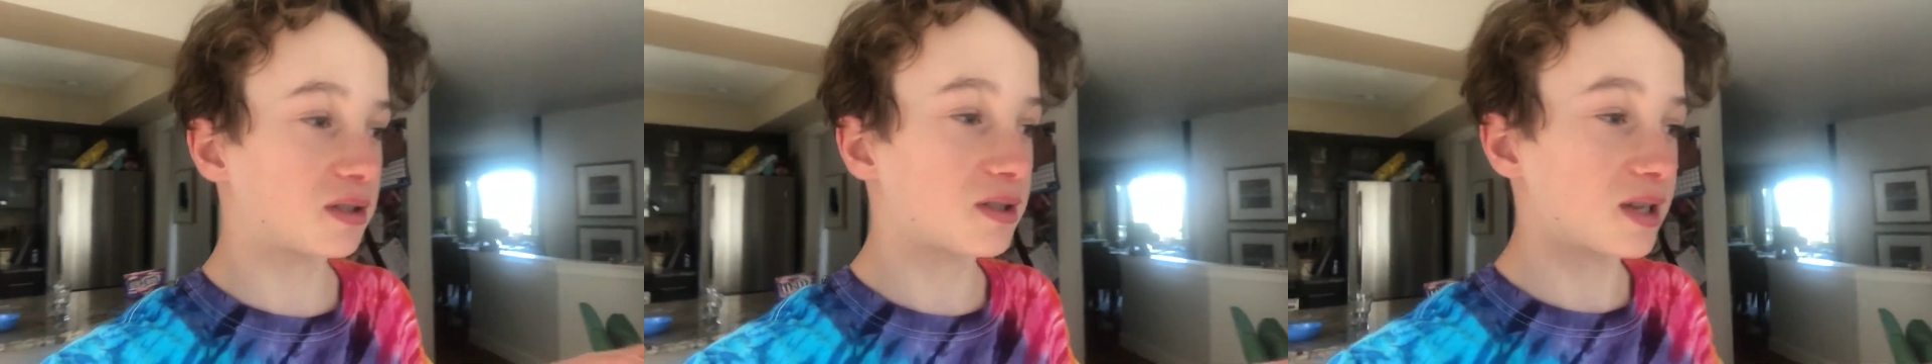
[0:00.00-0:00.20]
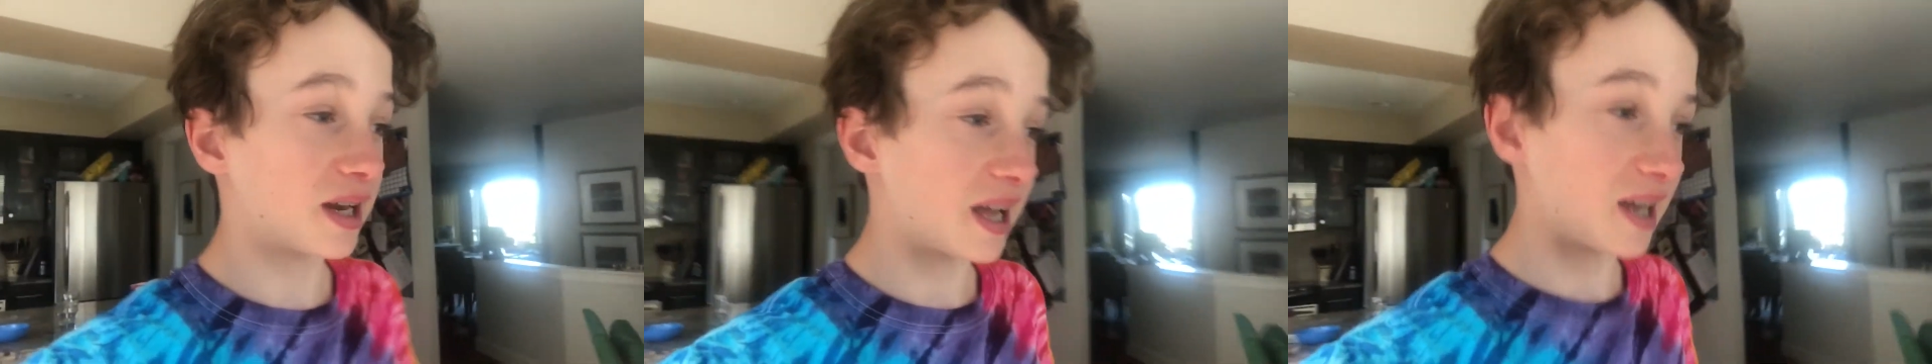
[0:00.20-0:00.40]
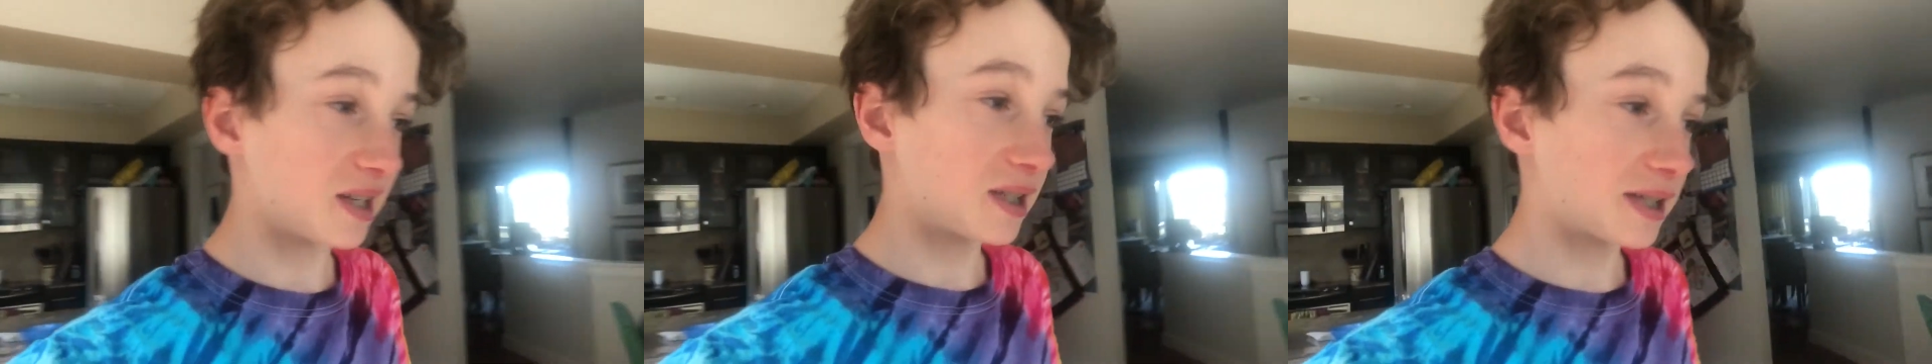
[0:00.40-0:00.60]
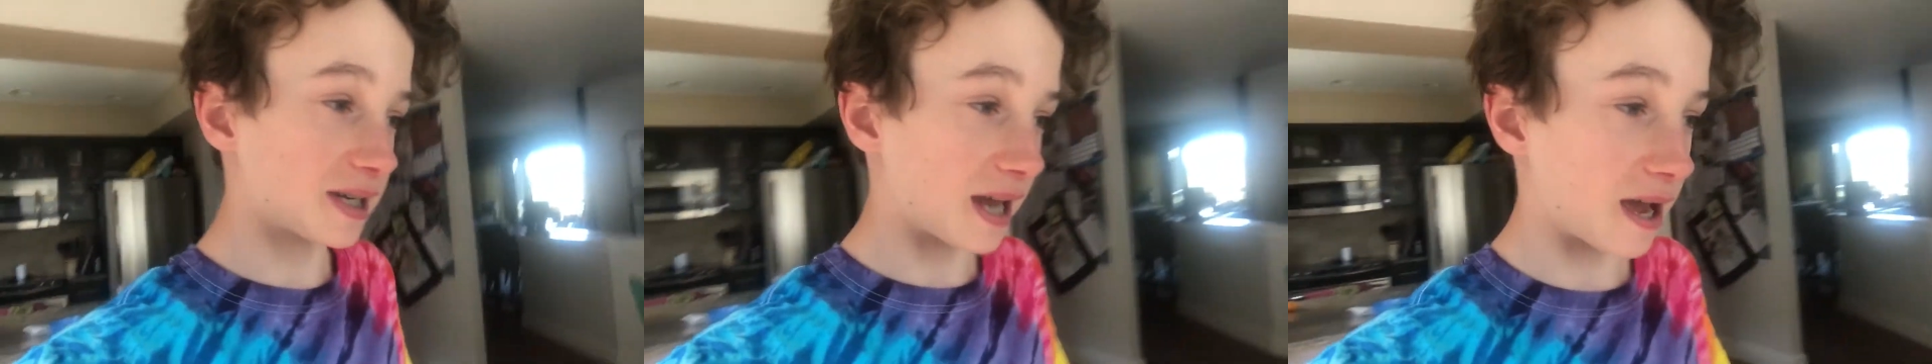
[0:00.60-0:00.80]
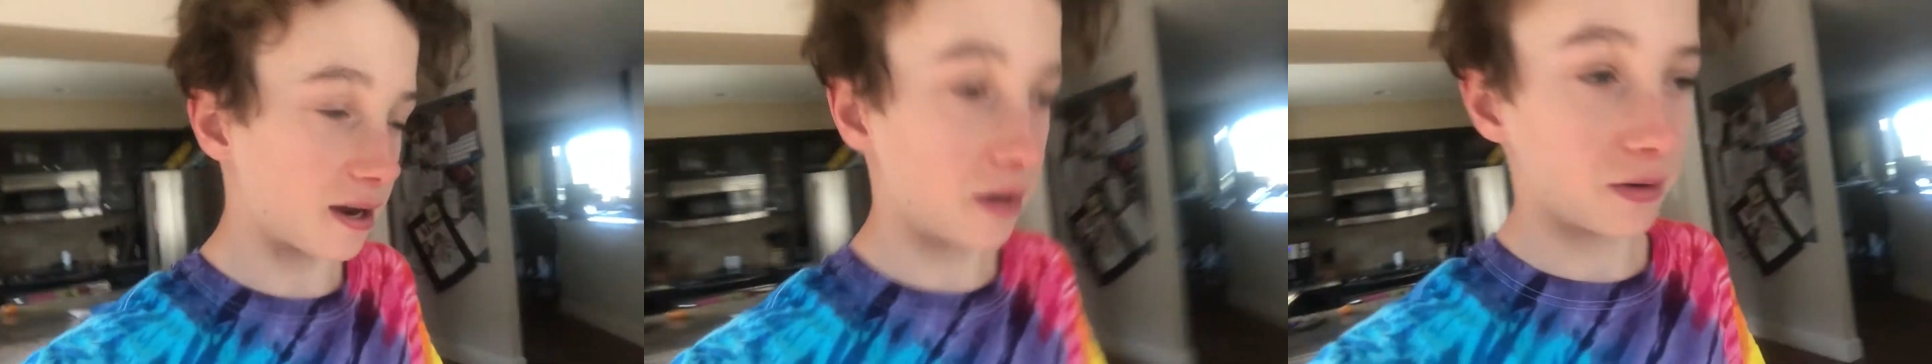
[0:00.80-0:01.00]
today's
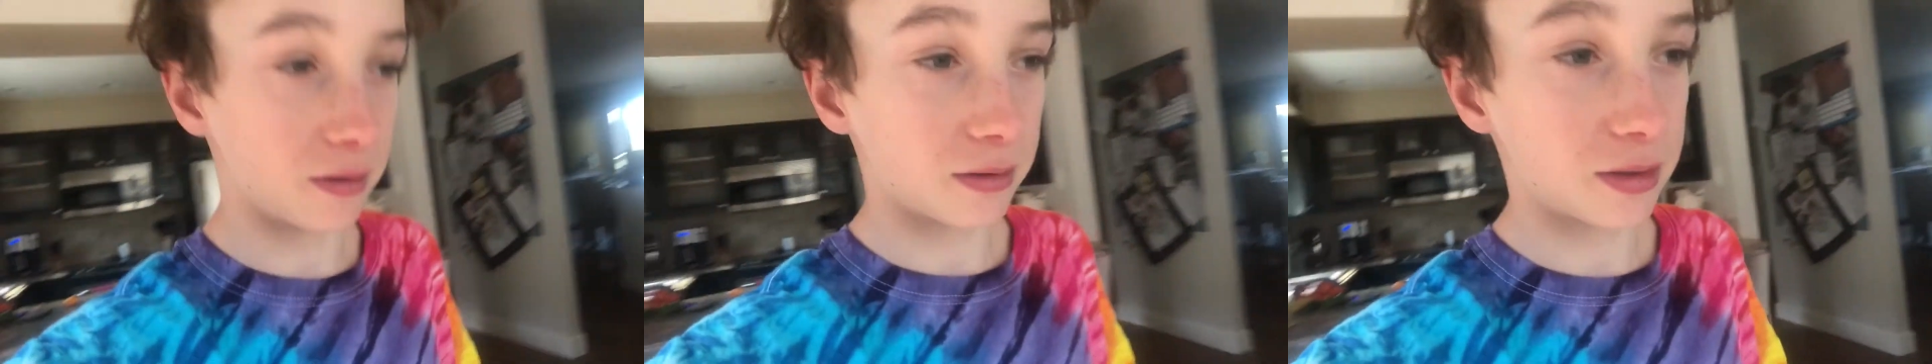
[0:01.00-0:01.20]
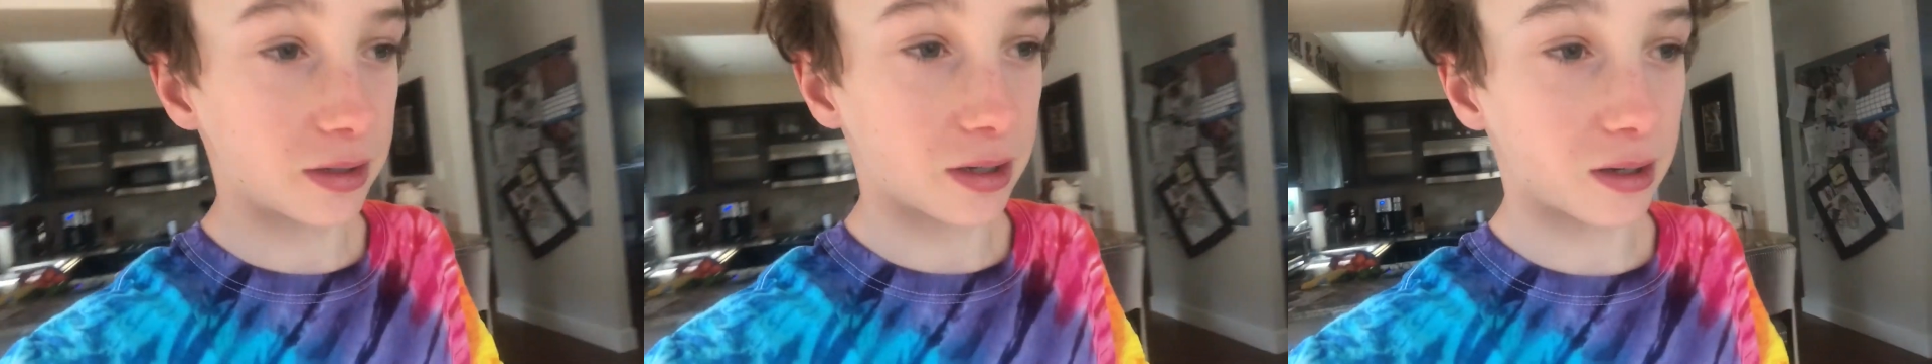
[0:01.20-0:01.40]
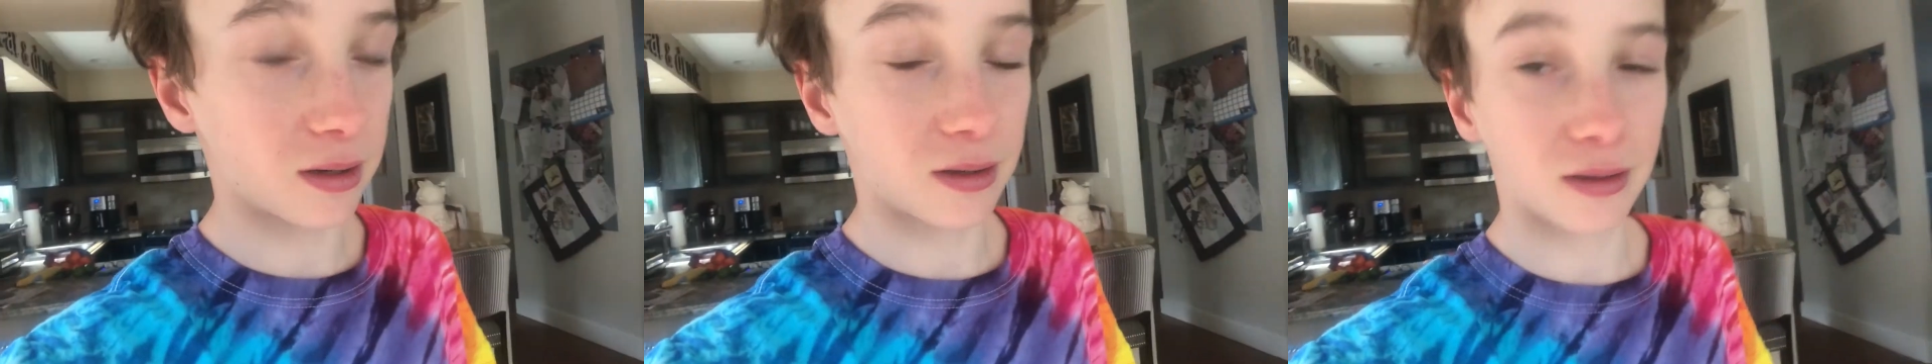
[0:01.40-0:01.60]
standards